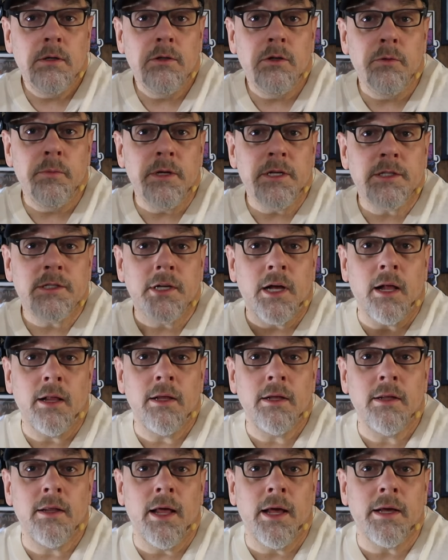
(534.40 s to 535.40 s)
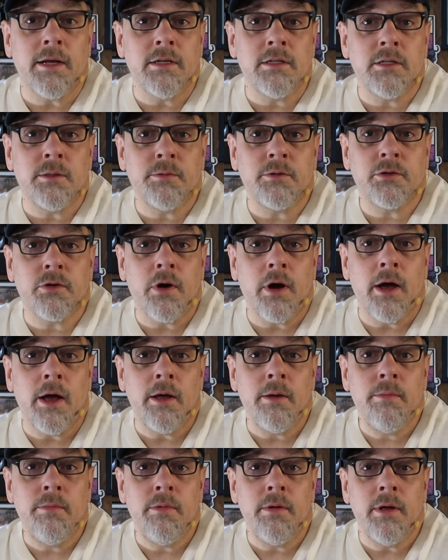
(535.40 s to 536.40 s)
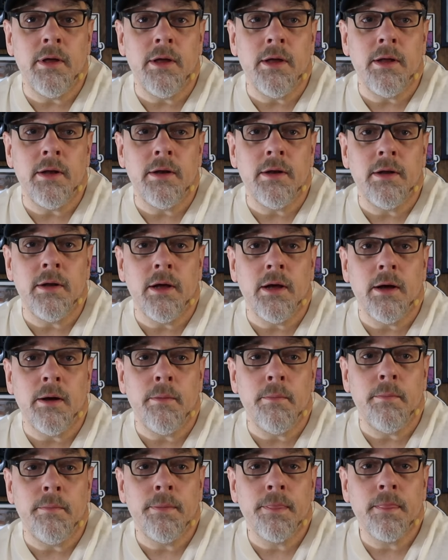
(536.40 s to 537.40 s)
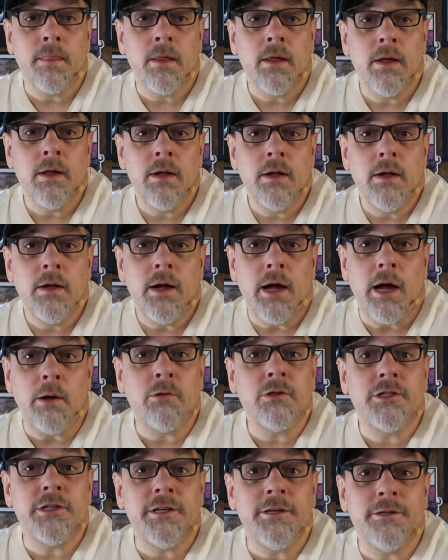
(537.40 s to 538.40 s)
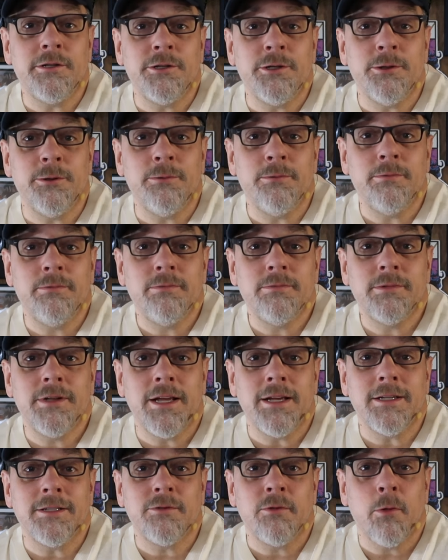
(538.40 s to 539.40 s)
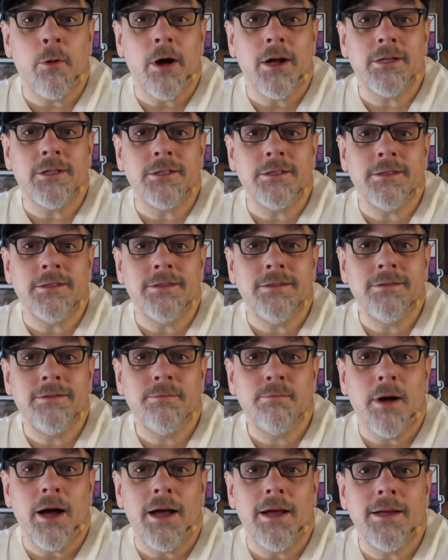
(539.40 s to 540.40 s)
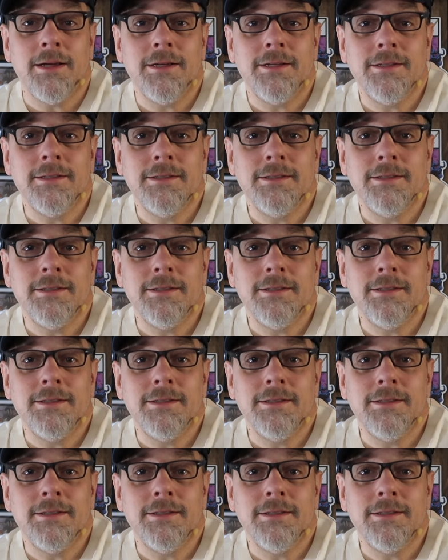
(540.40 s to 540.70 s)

do me a solid, like and subscribe, and um, I will see you soon. Thanks for watching. Bye.